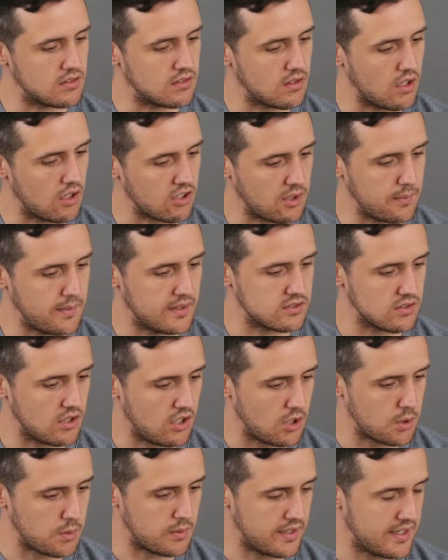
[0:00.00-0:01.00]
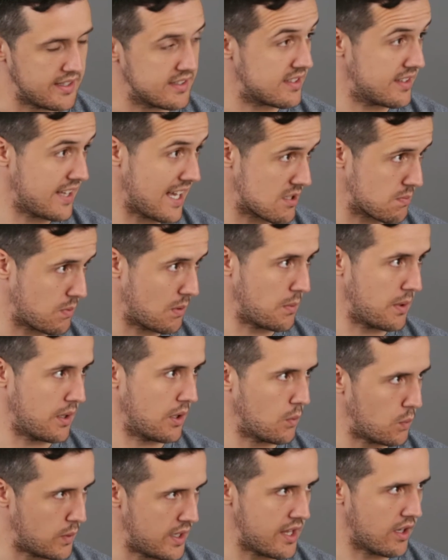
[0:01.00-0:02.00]
documents are released, and that's when we
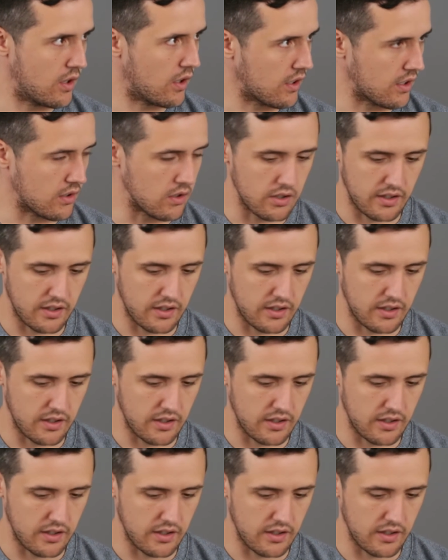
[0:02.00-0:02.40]
really are